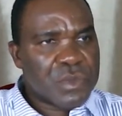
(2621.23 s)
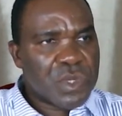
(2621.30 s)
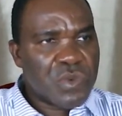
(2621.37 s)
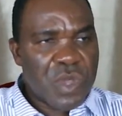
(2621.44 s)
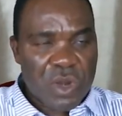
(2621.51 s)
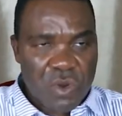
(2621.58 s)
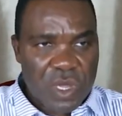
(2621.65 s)

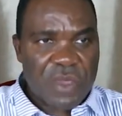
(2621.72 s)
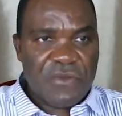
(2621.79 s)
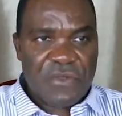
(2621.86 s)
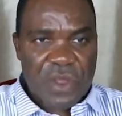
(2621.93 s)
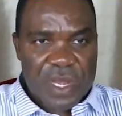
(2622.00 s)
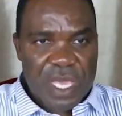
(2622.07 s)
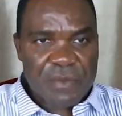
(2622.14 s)
You are looking
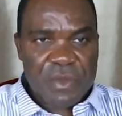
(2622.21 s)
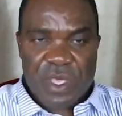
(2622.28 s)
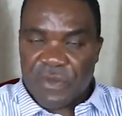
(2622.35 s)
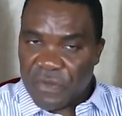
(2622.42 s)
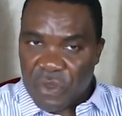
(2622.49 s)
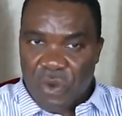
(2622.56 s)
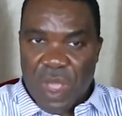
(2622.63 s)
for them.
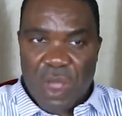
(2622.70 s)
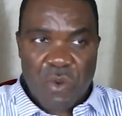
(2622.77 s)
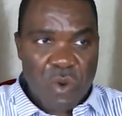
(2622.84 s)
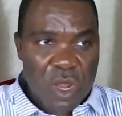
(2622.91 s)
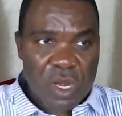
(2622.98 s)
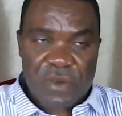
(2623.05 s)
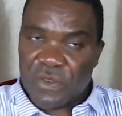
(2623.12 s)
If you are
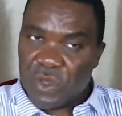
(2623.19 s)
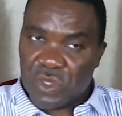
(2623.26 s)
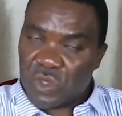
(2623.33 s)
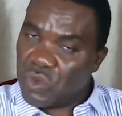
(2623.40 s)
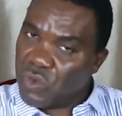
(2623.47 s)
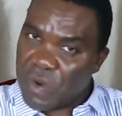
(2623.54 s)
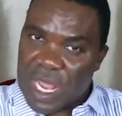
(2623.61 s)
one of
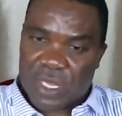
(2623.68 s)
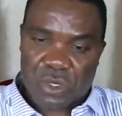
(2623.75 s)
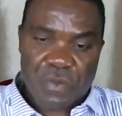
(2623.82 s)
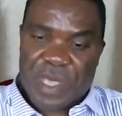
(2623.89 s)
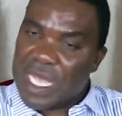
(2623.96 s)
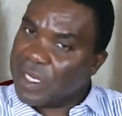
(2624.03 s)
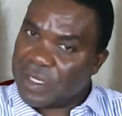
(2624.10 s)
those, you write
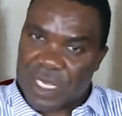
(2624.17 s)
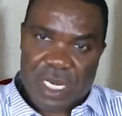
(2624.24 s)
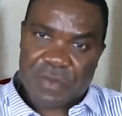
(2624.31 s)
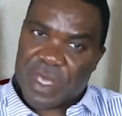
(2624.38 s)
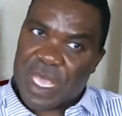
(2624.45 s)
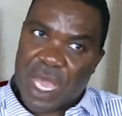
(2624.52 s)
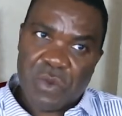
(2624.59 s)
to me and tell
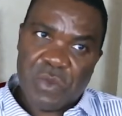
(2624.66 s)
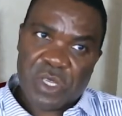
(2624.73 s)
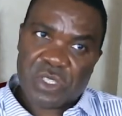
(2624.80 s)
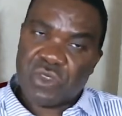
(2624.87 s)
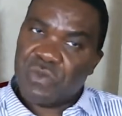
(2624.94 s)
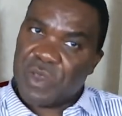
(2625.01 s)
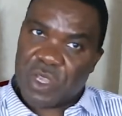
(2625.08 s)
me how
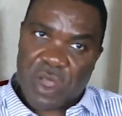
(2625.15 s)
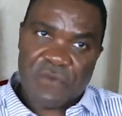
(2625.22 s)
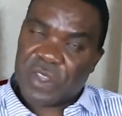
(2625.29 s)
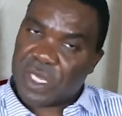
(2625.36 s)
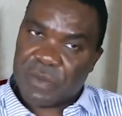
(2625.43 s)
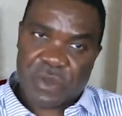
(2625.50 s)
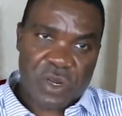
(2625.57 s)
much you'll be
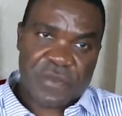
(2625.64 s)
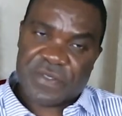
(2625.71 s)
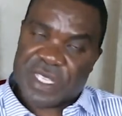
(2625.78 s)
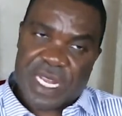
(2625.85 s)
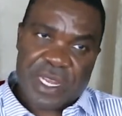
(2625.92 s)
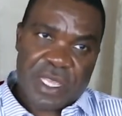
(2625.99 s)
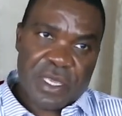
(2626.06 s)
comfortable of
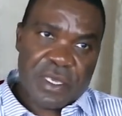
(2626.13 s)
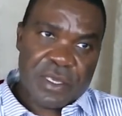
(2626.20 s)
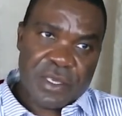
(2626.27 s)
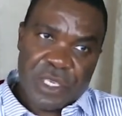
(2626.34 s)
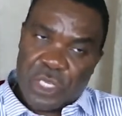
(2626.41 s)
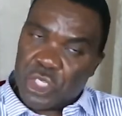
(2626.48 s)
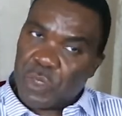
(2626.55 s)
sending
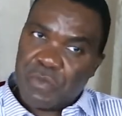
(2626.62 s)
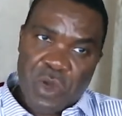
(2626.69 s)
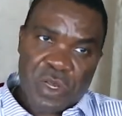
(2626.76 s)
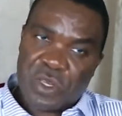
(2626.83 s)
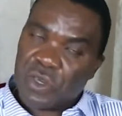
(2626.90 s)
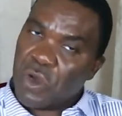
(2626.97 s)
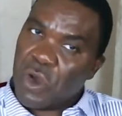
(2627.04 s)
each
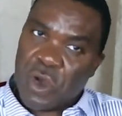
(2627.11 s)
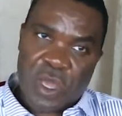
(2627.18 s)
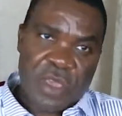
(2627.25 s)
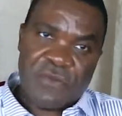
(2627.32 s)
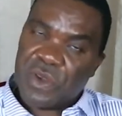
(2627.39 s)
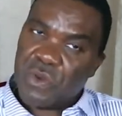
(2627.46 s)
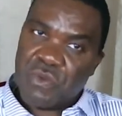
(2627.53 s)
month or
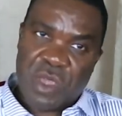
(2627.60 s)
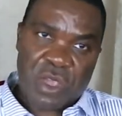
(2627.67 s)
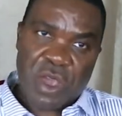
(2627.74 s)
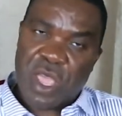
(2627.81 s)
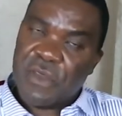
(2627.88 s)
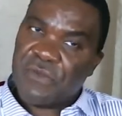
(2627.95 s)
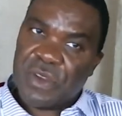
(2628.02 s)
every week
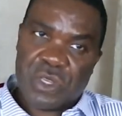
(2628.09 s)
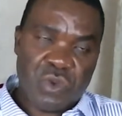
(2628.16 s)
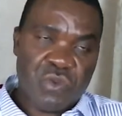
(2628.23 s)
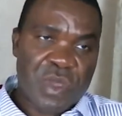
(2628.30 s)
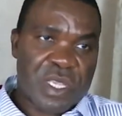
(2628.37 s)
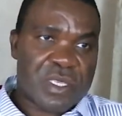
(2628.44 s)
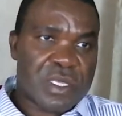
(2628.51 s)
or every two
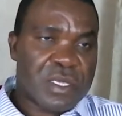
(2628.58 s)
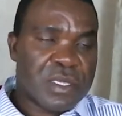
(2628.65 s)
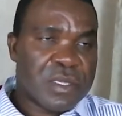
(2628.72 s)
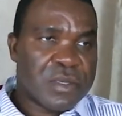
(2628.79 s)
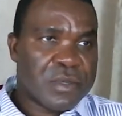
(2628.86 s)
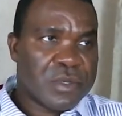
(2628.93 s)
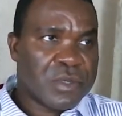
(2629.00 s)
weeks.
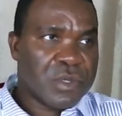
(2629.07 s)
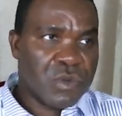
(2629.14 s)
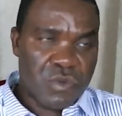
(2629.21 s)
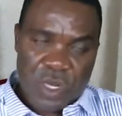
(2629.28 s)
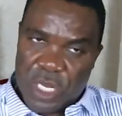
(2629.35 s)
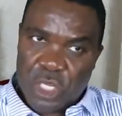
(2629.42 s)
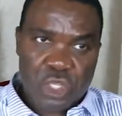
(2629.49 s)

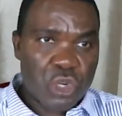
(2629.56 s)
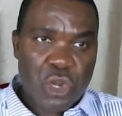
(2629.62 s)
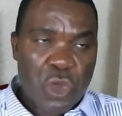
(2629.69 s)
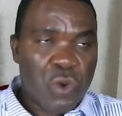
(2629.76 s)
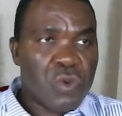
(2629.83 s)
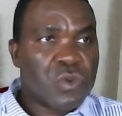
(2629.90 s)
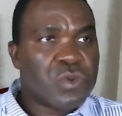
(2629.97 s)
We need to
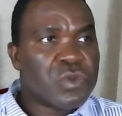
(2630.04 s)
know.